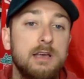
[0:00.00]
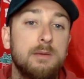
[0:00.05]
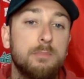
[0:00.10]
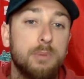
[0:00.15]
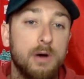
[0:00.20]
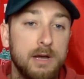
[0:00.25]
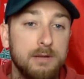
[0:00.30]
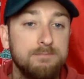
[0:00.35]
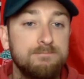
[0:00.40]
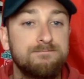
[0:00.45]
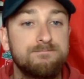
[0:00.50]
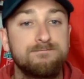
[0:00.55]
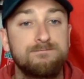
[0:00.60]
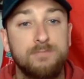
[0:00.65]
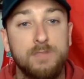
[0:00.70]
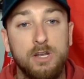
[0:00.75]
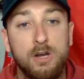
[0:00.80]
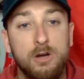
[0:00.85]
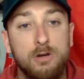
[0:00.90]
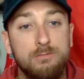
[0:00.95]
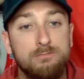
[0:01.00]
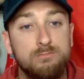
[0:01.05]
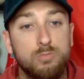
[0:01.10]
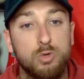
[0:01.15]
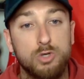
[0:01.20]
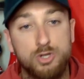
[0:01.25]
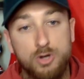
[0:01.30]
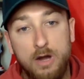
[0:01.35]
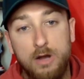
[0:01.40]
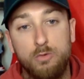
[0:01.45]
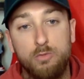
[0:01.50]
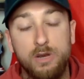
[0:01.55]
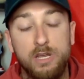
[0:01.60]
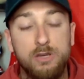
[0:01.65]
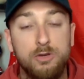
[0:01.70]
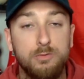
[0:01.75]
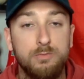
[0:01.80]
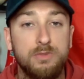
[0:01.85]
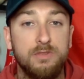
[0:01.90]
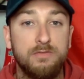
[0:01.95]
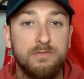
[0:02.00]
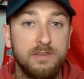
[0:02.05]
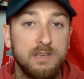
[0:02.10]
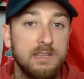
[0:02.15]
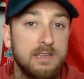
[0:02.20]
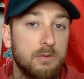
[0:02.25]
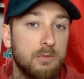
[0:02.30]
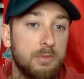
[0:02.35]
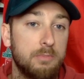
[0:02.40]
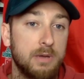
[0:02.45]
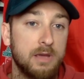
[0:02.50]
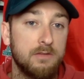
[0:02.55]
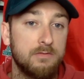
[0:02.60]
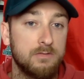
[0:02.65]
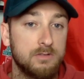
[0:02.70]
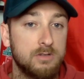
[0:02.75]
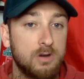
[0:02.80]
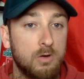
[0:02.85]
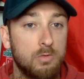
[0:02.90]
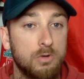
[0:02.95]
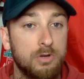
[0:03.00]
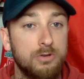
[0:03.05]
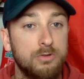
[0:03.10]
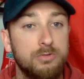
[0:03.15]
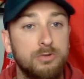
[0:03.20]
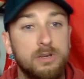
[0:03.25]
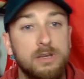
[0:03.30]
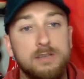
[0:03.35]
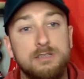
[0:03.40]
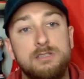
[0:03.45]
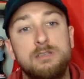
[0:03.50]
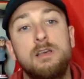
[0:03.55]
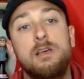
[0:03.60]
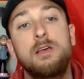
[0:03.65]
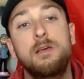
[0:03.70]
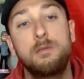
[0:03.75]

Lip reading: but, you know, we're trying to recoup the fee that we paid for Darwin Nunez.